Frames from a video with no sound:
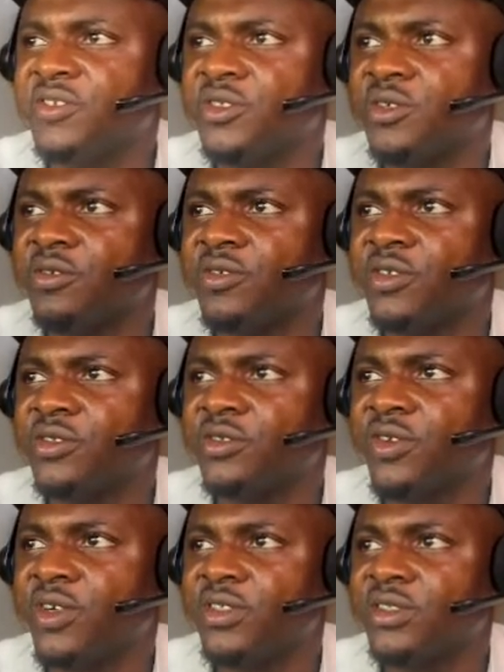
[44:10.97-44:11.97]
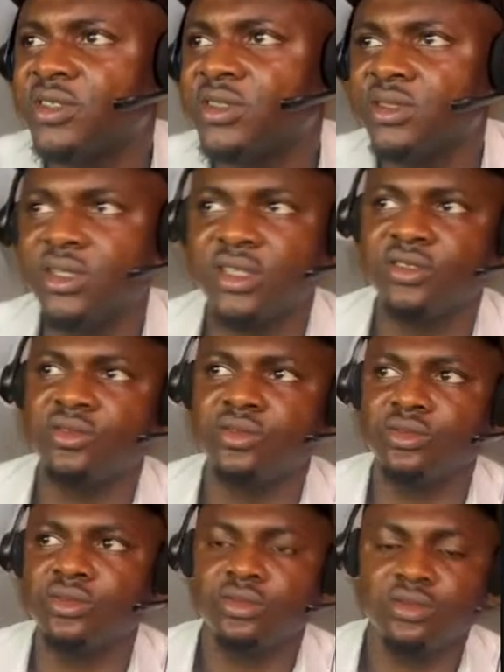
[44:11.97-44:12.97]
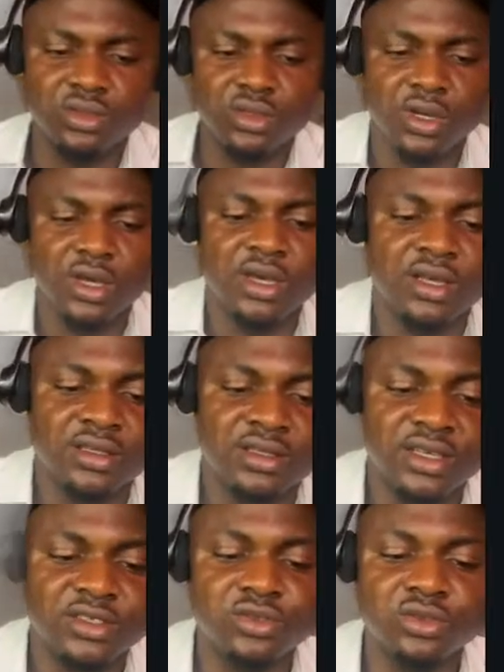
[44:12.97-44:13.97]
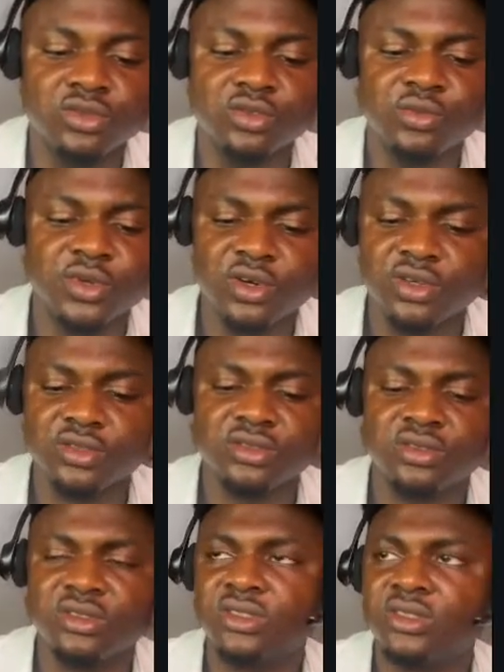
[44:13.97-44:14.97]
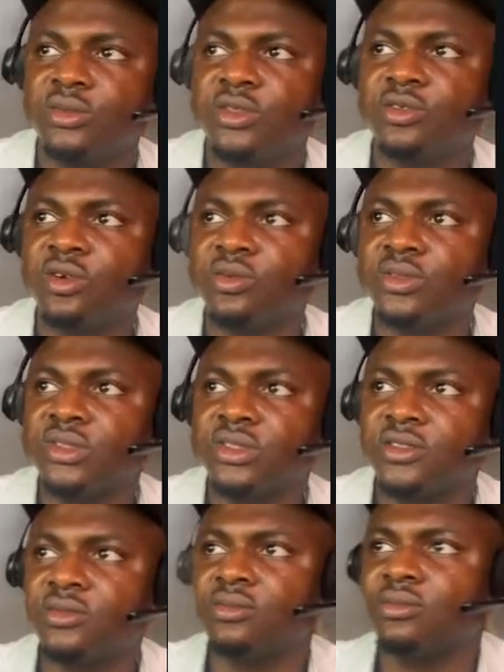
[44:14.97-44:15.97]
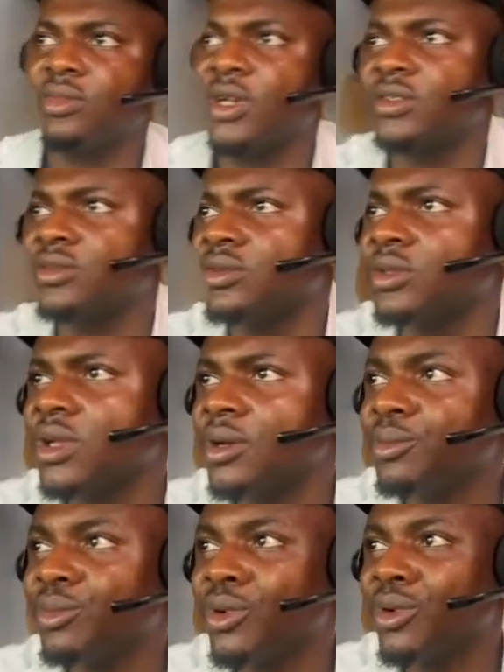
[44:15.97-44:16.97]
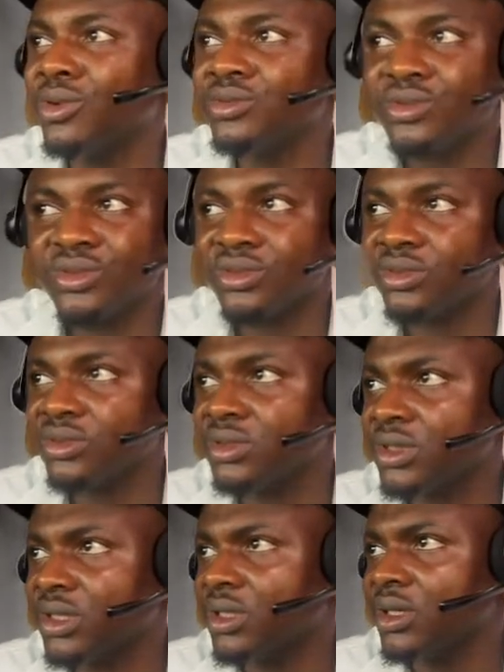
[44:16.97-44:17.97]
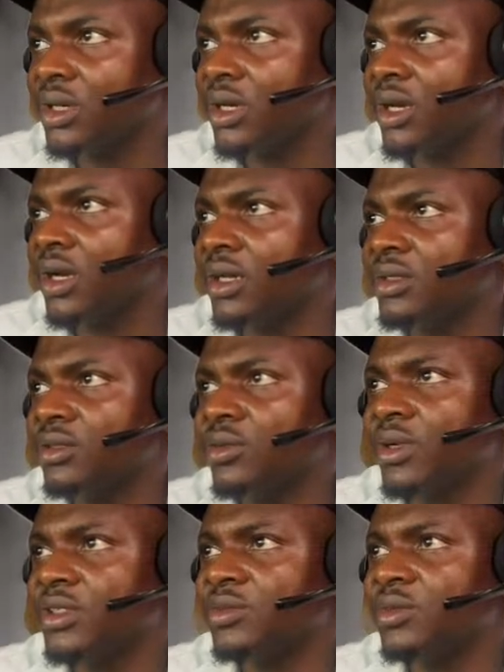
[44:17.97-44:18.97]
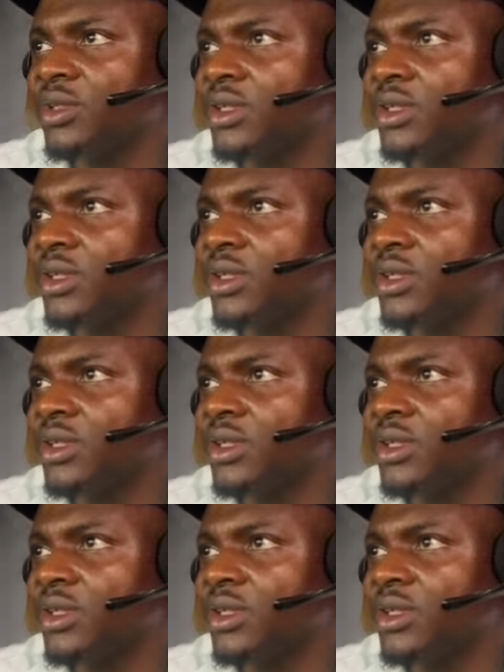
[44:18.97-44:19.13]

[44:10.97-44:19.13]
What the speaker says: first of all and see test Google. Test Google because there's something wrong with this particular bot. I don't know why it's been like